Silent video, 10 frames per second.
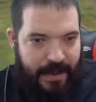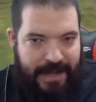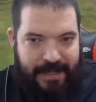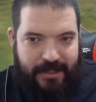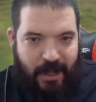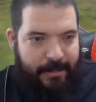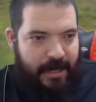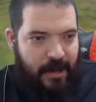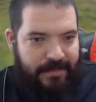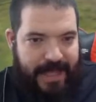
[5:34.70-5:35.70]
Next time
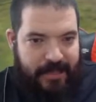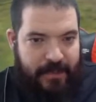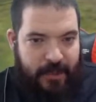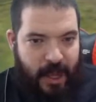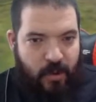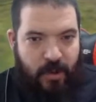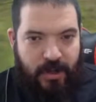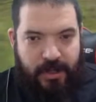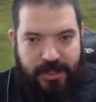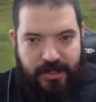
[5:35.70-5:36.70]
Minerva gets a go,
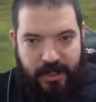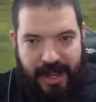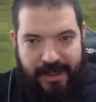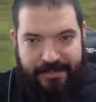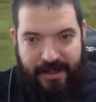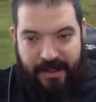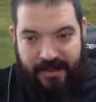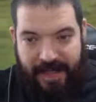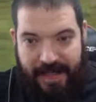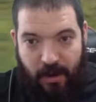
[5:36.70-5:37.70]
she's going to have
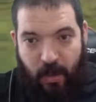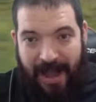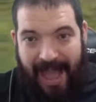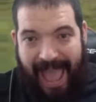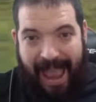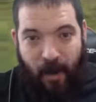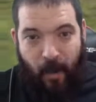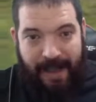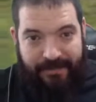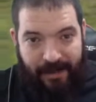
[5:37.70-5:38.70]
the heal.
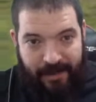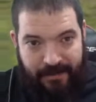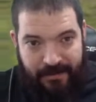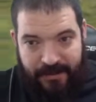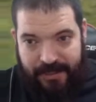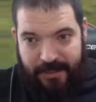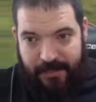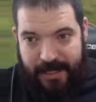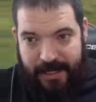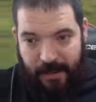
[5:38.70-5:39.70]
However, there's going to
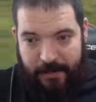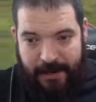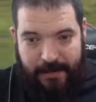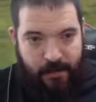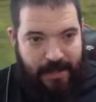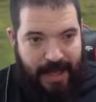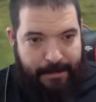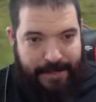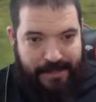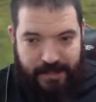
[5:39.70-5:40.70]
be a couple of people that
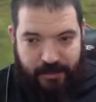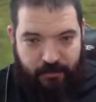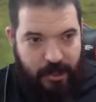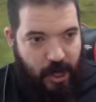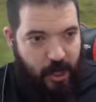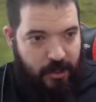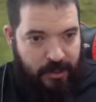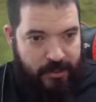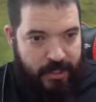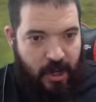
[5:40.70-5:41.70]
misses
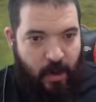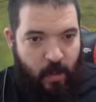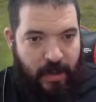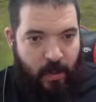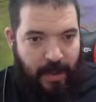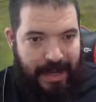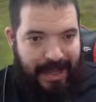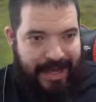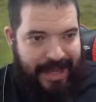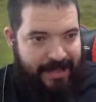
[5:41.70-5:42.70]
regardless. We will
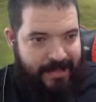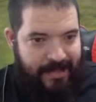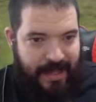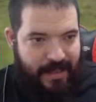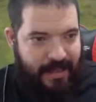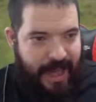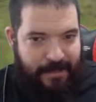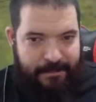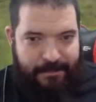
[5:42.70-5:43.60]
cleanse that.